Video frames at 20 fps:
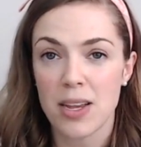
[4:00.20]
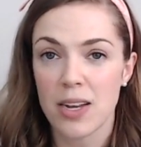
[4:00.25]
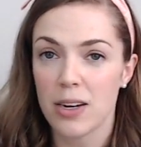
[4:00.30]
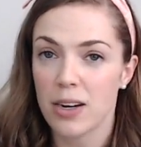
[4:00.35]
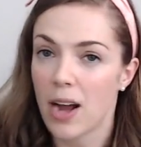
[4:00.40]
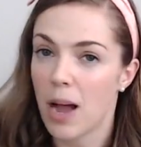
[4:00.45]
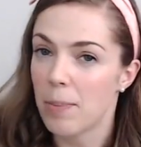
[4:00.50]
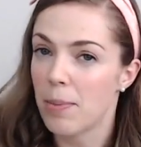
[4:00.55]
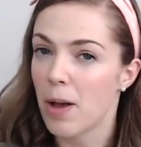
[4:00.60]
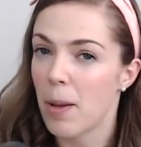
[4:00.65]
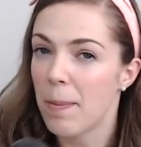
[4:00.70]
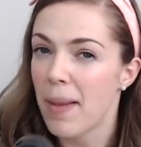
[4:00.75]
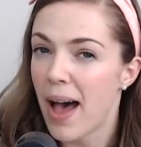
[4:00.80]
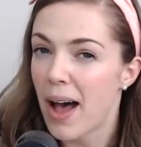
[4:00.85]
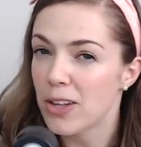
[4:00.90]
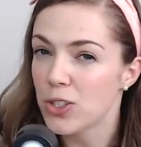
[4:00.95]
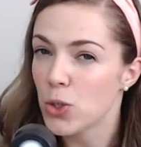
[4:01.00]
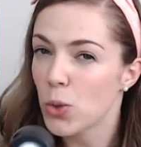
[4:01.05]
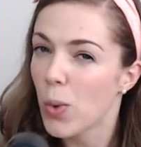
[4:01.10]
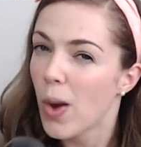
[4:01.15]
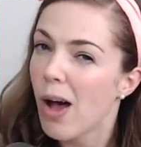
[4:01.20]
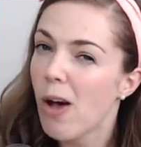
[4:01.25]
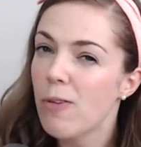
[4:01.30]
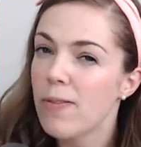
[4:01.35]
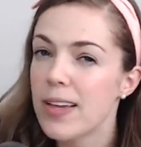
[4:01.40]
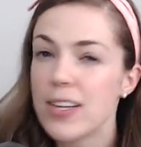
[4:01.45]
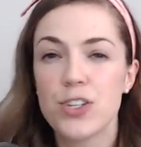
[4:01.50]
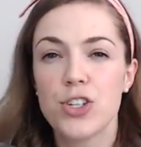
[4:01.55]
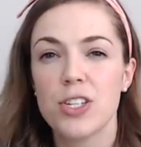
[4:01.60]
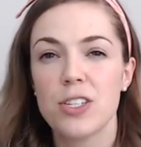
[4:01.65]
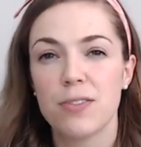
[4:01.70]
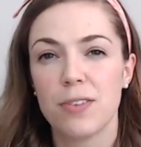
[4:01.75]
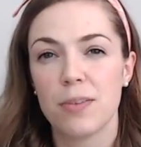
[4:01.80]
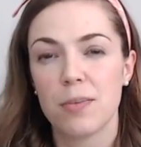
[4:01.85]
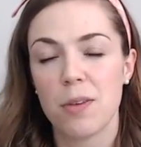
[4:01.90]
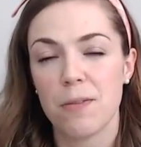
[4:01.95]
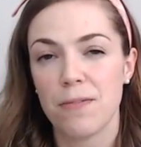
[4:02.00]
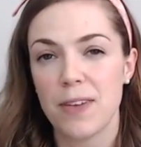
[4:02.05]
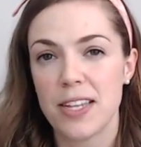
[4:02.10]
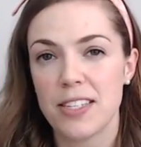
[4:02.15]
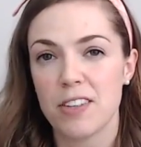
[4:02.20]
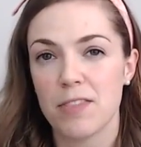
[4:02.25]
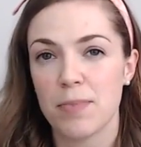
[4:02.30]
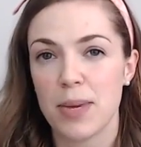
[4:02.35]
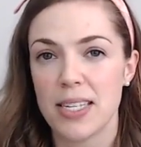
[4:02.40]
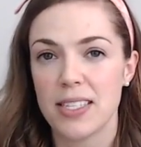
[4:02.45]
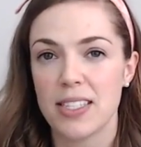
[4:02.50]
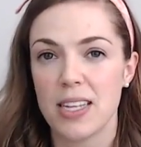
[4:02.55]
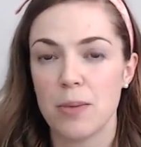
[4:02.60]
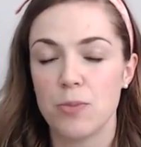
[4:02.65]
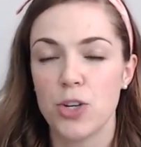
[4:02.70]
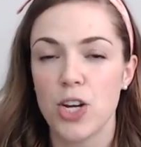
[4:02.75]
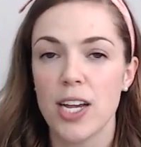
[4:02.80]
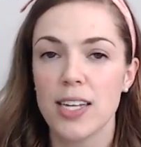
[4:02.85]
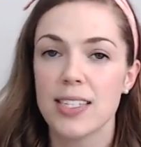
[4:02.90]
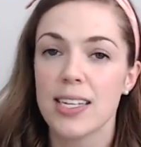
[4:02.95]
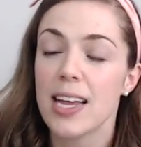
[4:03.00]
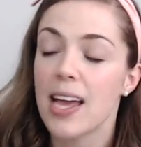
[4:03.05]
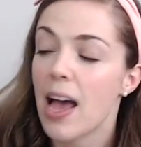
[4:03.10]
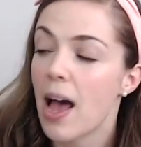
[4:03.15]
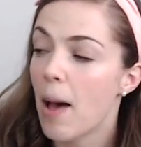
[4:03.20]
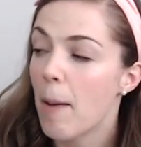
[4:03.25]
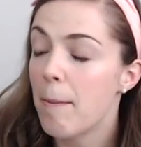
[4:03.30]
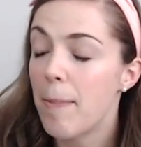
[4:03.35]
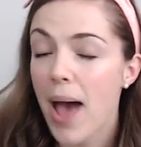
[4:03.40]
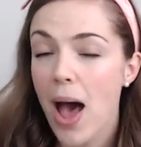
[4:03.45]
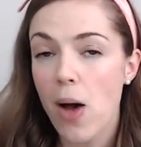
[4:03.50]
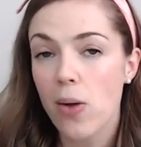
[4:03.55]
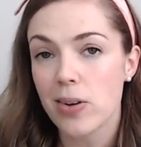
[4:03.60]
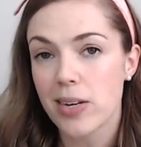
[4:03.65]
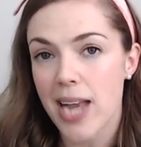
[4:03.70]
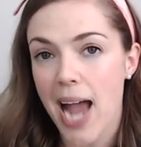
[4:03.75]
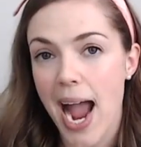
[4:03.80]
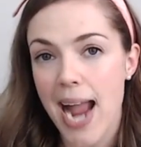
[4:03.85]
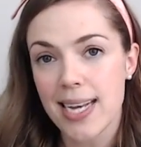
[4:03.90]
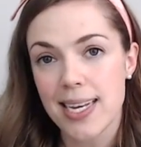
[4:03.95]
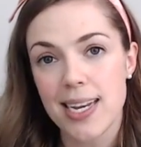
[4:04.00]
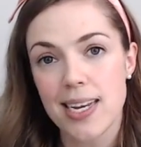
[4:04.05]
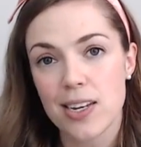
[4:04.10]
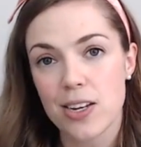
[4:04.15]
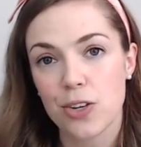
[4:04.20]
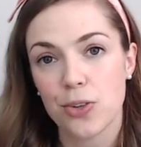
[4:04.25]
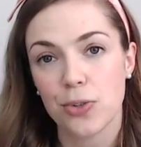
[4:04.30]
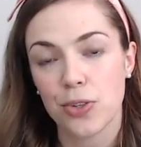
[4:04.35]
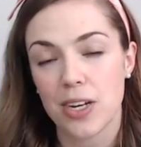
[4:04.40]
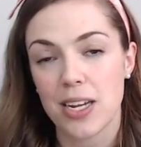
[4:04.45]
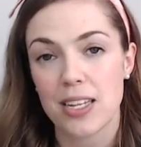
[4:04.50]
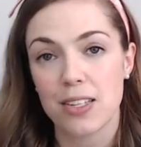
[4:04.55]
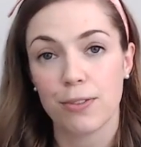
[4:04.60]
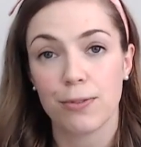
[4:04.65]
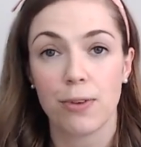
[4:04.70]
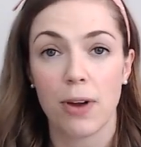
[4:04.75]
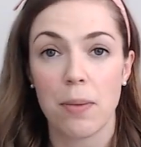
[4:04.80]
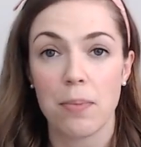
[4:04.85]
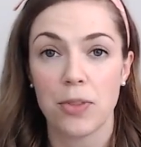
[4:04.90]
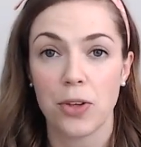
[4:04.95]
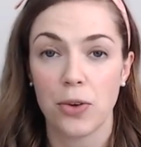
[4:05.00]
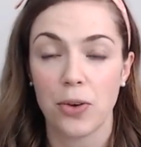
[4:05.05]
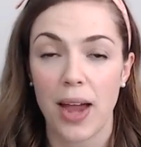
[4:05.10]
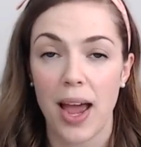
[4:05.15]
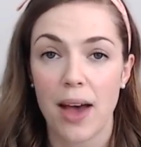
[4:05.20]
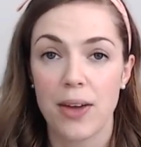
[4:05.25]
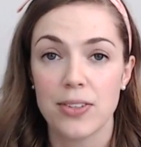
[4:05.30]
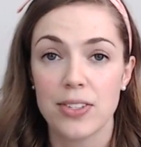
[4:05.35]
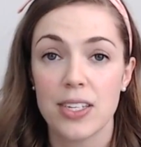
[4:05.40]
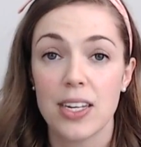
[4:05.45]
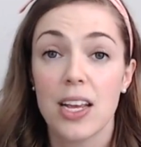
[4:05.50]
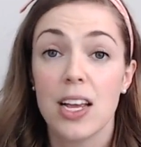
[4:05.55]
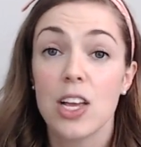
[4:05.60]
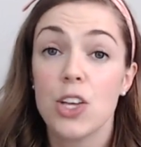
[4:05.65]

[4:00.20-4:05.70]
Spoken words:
meter up about 12 inches from the face of my subject, about 90 degrees from the ground.